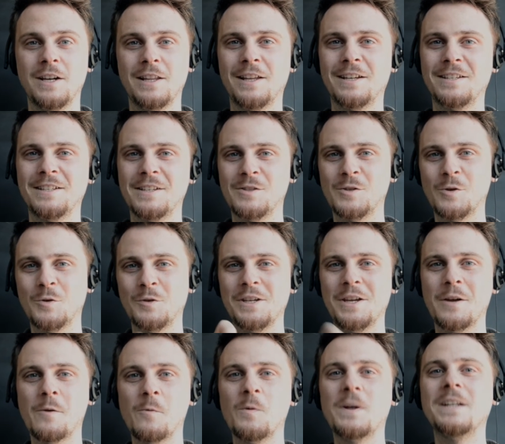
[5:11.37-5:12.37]
unless it's
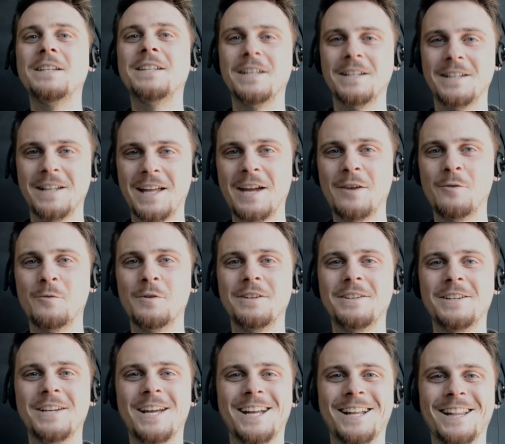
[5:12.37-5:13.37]
only a written
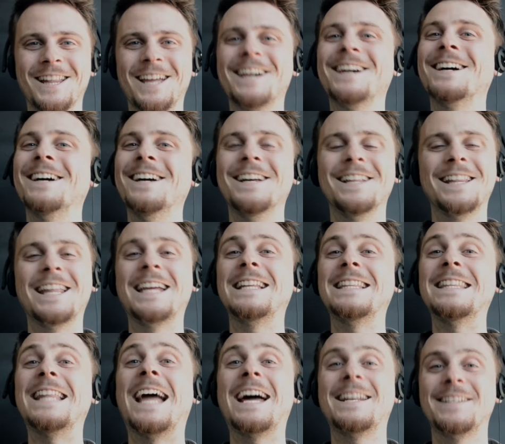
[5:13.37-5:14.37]
language, like
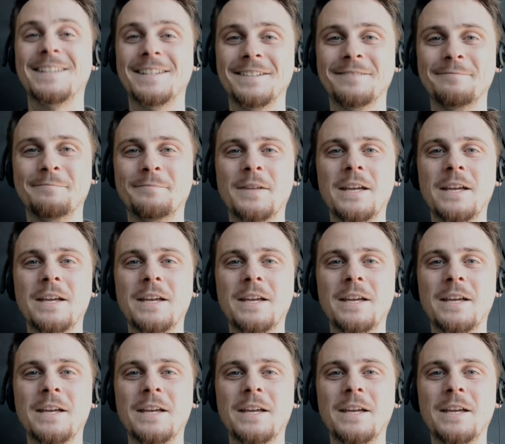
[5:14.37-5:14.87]
Latin.